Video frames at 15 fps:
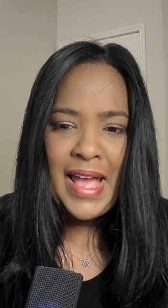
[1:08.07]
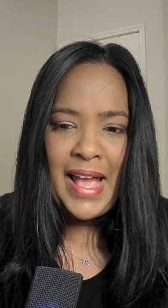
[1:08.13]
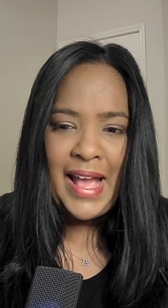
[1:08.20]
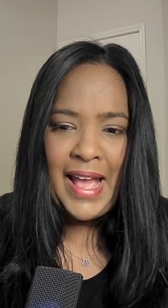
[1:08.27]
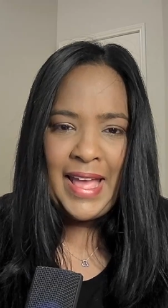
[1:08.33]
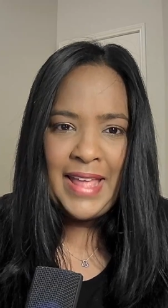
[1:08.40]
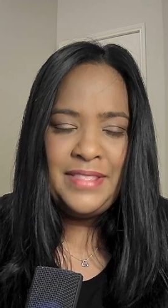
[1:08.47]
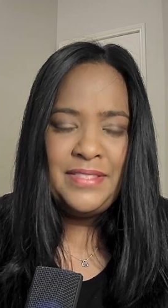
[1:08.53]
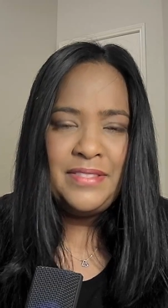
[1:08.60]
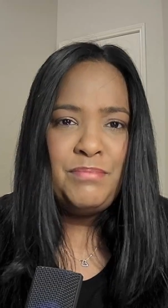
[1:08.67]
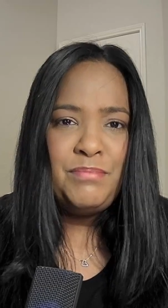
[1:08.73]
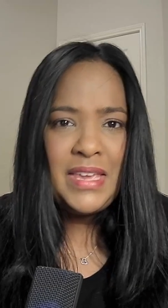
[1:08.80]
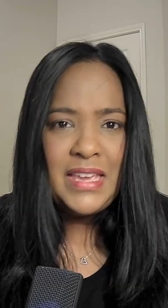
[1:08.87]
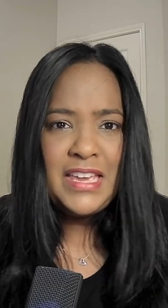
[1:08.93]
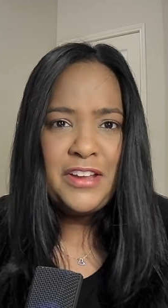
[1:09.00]
and
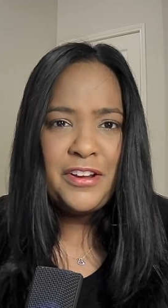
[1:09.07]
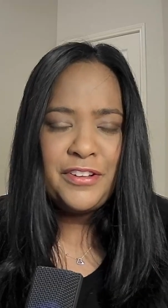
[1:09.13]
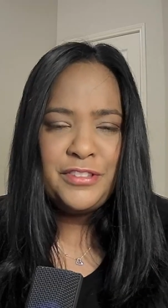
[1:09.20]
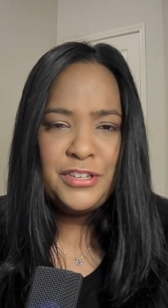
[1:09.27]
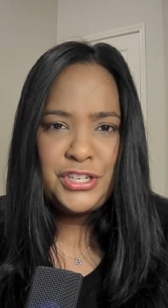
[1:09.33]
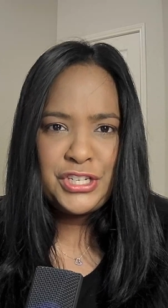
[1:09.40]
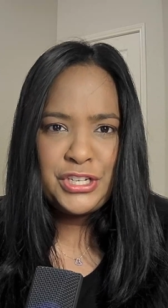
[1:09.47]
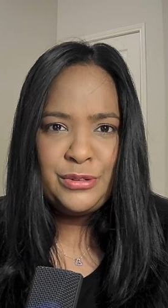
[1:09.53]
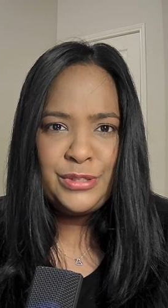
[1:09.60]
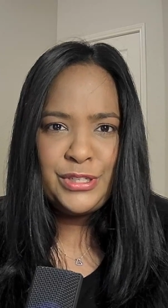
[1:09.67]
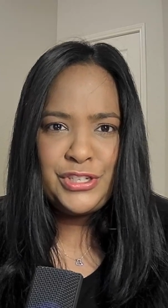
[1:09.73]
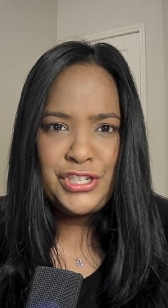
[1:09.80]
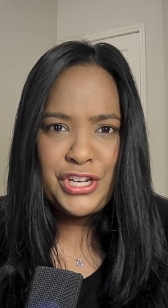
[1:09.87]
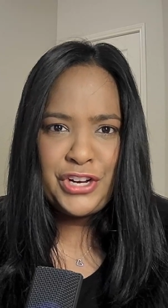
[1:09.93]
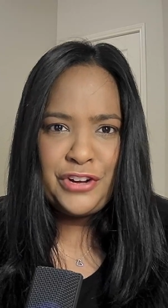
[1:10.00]
being here on the show to
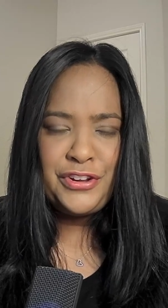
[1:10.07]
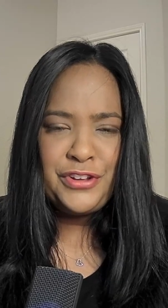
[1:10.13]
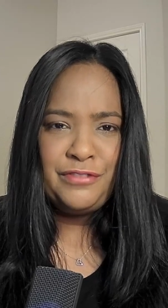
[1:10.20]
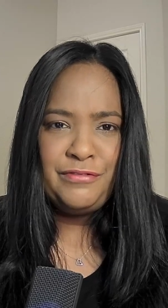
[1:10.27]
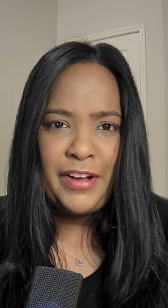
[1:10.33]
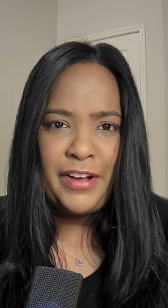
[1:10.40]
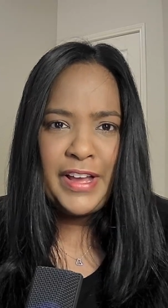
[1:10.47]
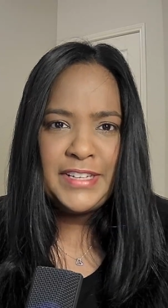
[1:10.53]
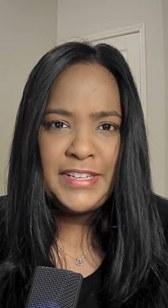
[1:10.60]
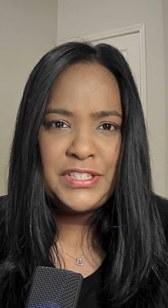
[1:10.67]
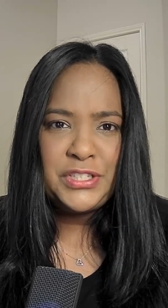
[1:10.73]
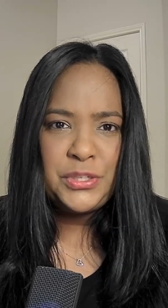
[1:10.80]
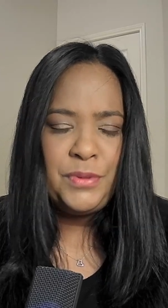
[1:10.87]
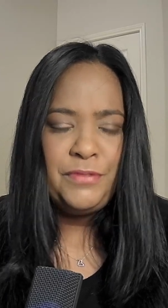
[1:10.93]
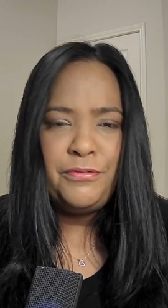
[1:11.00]
share your advice.
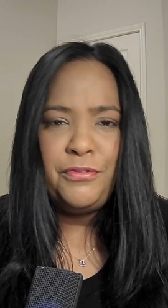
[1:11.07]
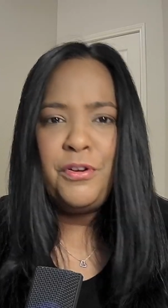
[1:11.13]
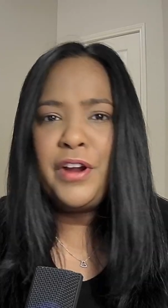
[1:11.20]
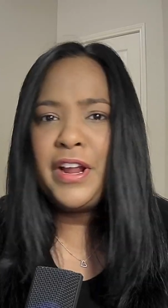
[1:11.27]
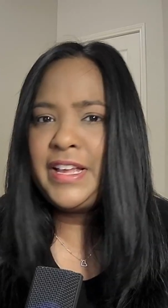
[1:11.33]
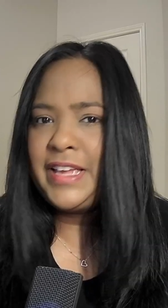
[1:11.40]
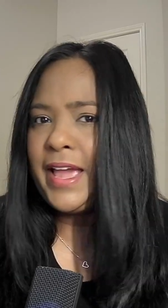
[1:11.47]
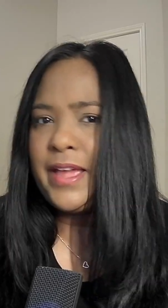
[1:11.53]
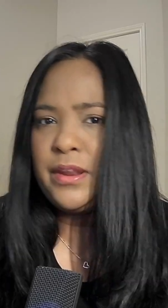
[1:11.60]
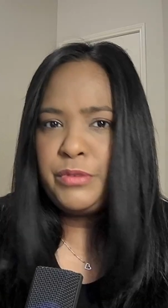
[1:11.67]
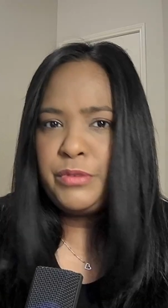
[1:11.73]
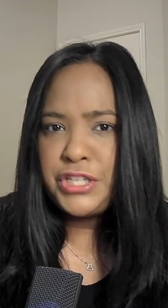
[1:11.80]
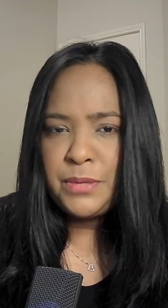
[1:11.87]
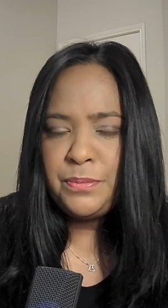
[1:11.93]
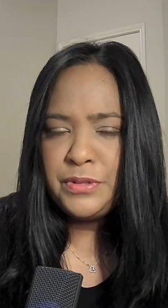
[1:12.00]
So, before again we
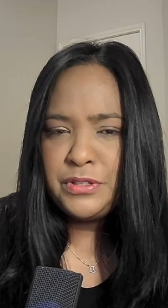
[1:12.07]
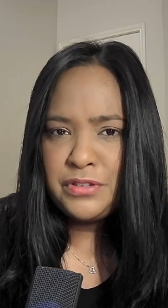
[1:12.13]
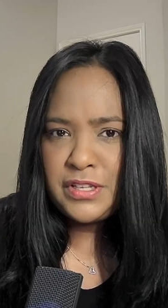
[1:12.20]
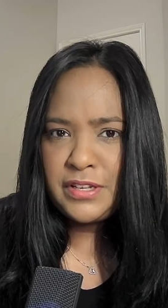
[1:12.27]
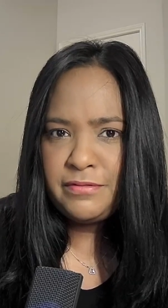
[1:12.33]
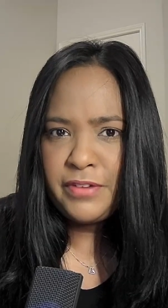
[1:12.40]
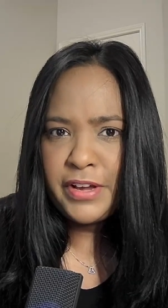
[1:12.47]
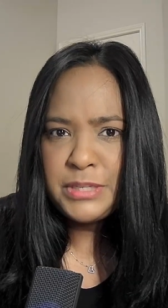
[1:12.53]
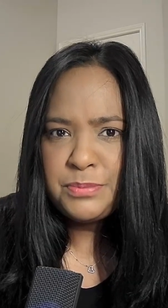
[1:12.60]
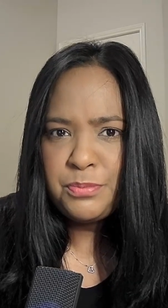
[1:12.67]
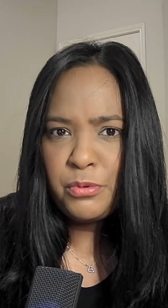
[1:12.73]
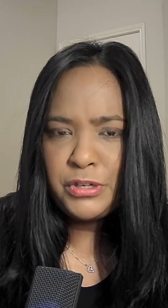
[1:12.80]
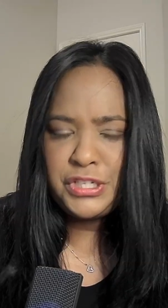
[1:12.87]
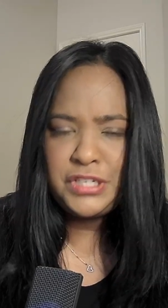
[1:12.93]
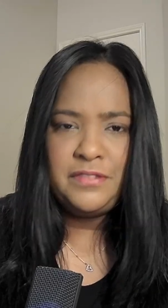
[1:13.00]
jump into the advice
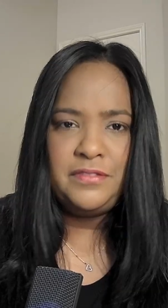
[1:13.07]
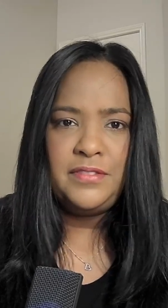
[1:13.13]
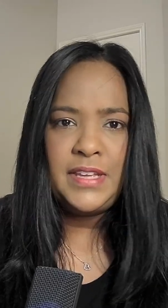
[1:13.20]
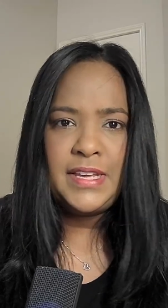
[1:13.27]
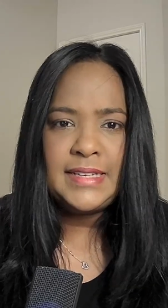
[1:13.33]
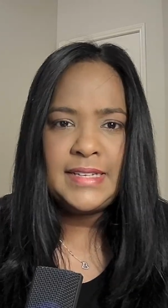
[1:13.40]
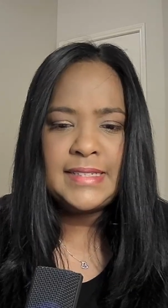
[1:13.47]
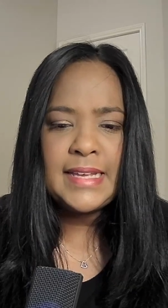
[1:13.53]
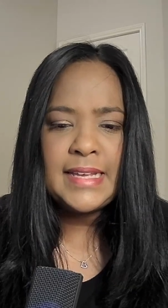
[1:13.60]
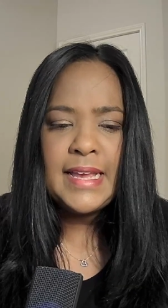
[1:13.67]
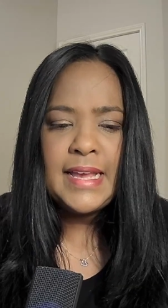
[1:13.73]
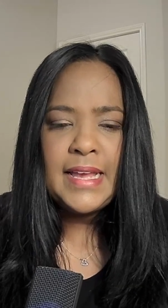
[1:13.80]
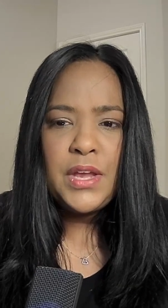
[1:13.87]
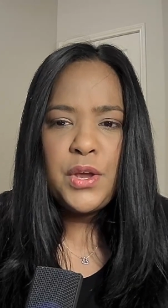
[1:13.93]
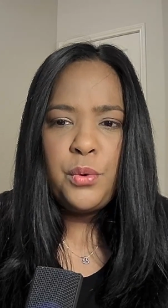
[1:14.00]
portion of things,
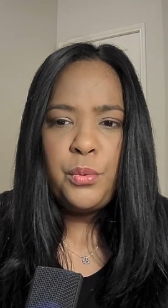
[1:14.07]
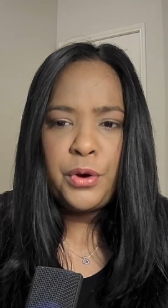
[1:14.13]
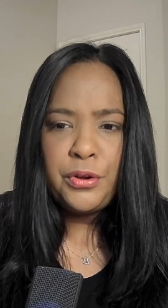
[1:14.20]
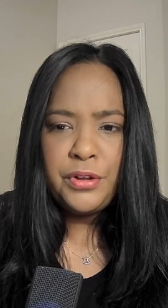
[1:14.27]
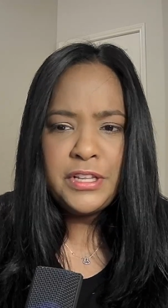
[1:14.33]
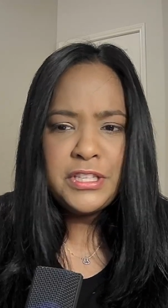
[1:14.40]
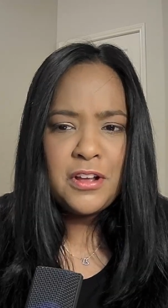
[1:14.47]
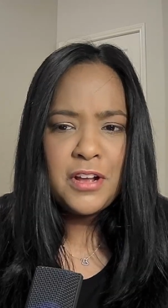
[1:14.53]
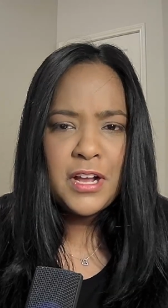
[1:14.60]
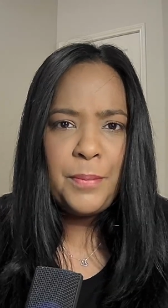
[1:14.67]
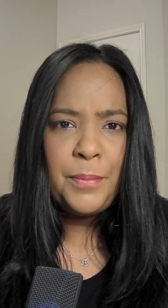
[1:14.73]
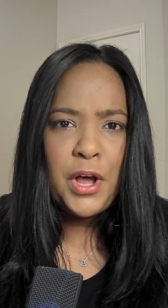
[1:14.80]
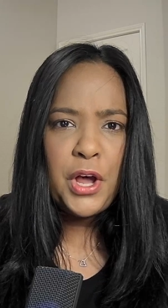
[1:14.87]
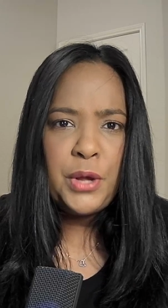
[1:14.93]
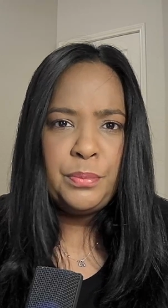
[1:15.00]
we're going to talk
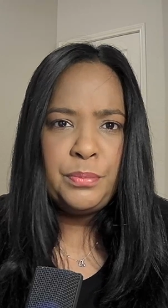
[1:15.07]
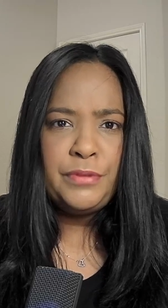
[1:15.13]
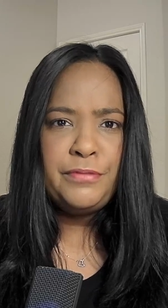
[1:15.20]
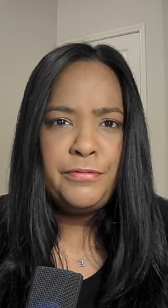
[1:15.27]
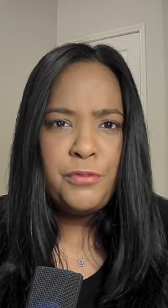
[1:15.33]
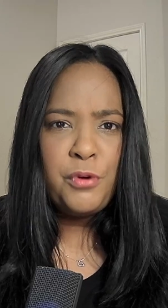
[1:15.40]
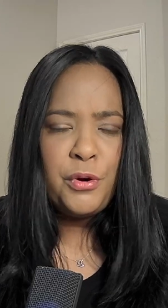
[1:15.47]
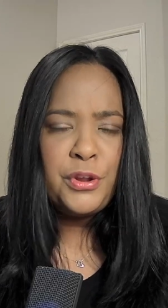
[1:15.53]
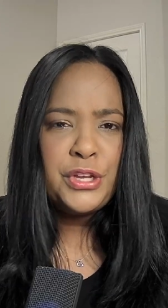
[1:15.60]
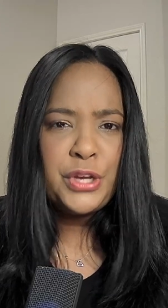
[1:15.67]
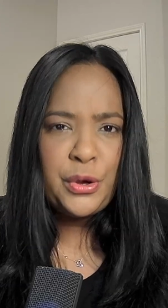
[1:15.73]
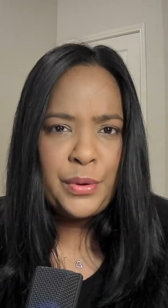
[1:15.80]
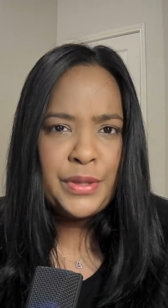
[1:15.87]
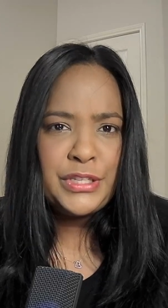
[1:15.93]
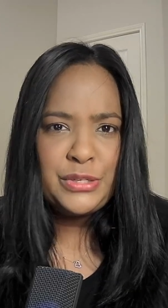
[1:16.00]
about before you
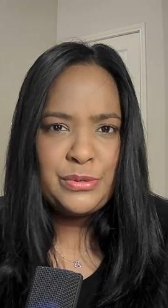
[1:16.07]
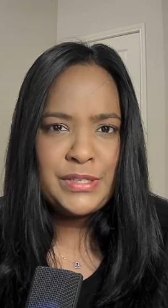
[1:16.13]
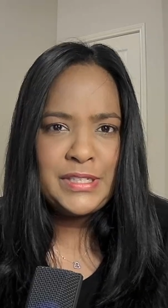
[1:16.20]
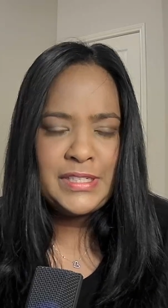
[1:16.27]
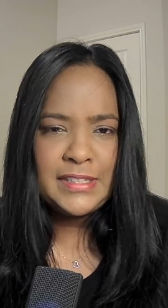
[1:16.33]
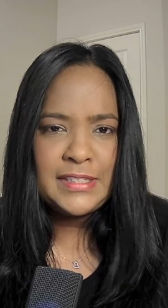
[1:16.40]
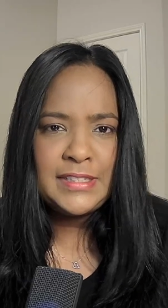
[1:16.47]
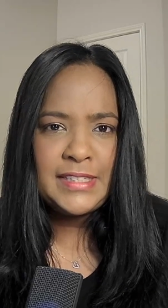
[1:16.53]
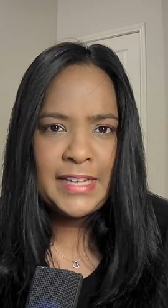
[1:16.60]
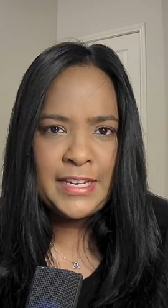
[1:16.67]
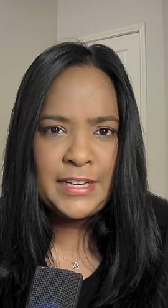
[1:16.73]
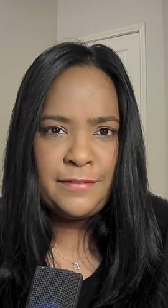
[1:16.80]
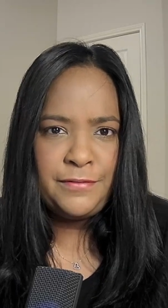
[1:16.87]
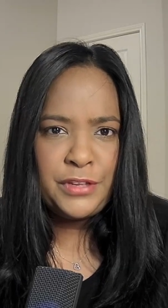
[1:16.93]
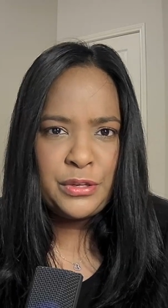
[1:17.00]
go into a sales
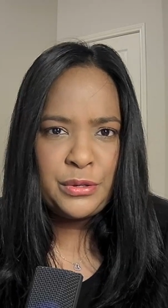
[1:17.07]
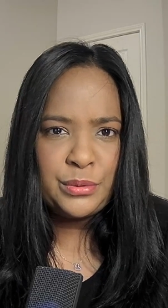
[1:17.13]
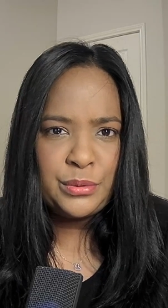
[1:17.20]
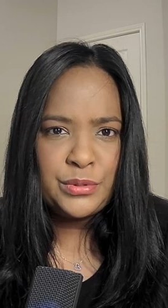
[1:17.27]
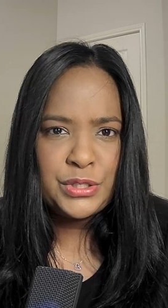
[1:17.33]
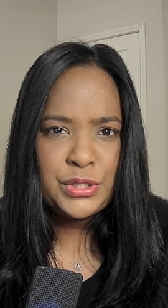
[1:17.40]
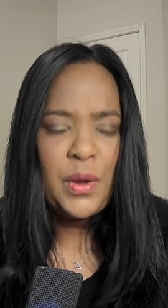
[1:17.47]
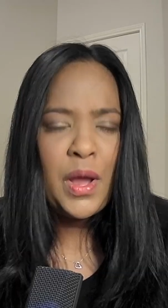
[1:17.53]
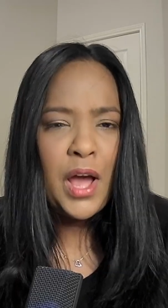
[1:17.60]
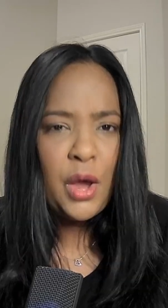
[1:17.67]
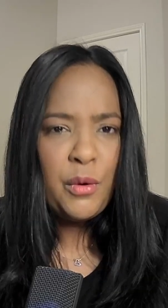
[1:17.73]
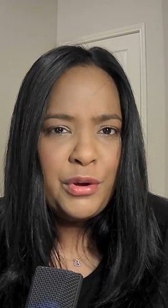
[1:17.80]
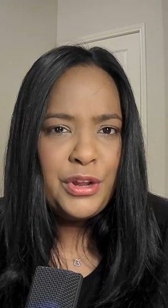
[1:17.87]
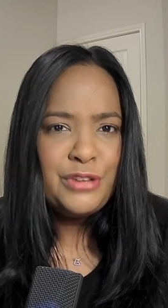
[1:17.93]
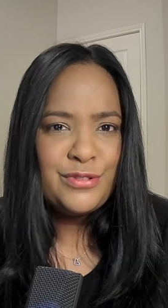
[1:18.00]
interview. So, how
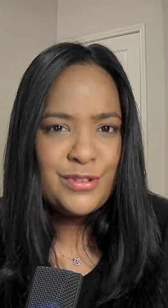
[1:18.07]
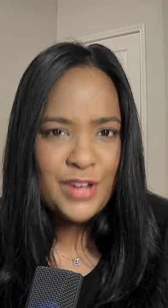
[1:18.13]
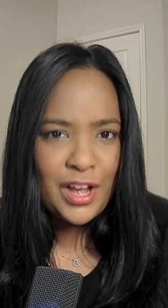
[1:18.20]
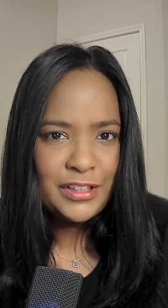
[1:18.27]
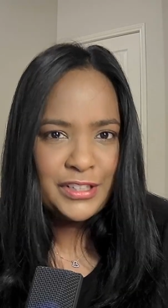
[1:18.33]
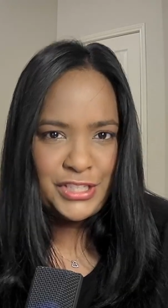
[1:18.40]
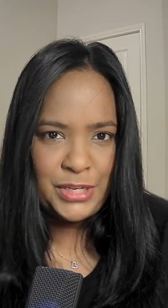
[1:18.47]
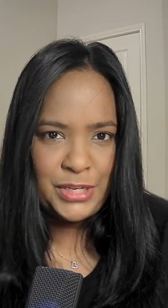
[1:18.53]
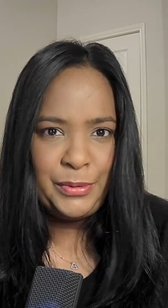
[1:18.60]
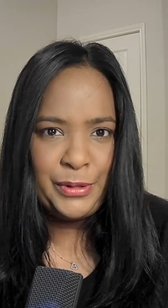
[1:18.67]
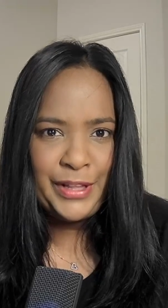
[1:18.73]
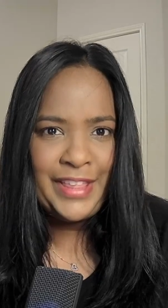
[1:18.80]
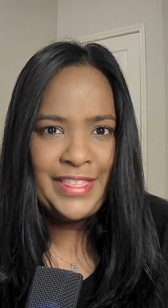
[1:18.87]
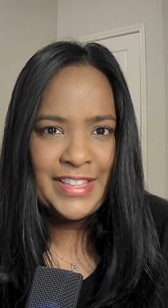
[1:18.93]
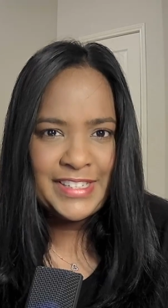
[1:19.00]
are you knowledgeable
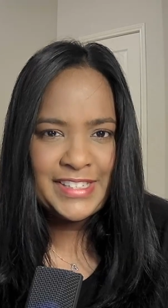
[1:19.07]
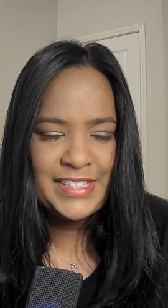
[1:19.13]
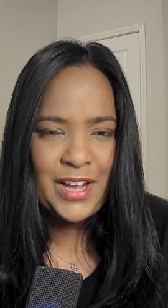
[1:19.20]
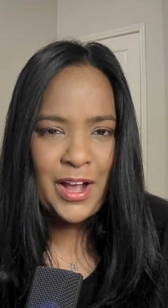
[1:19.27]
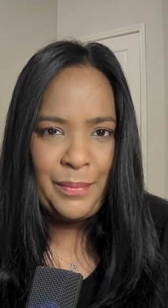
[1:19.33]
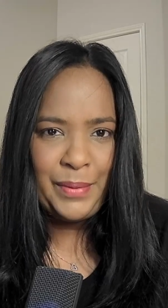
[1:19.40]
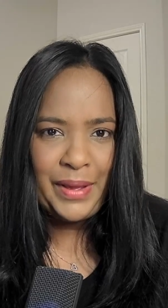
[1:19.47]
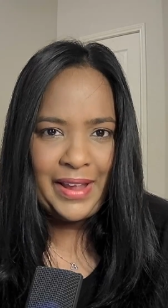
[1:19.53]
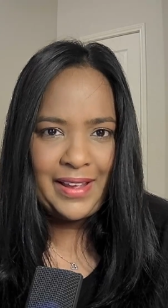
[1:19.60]
in this topic?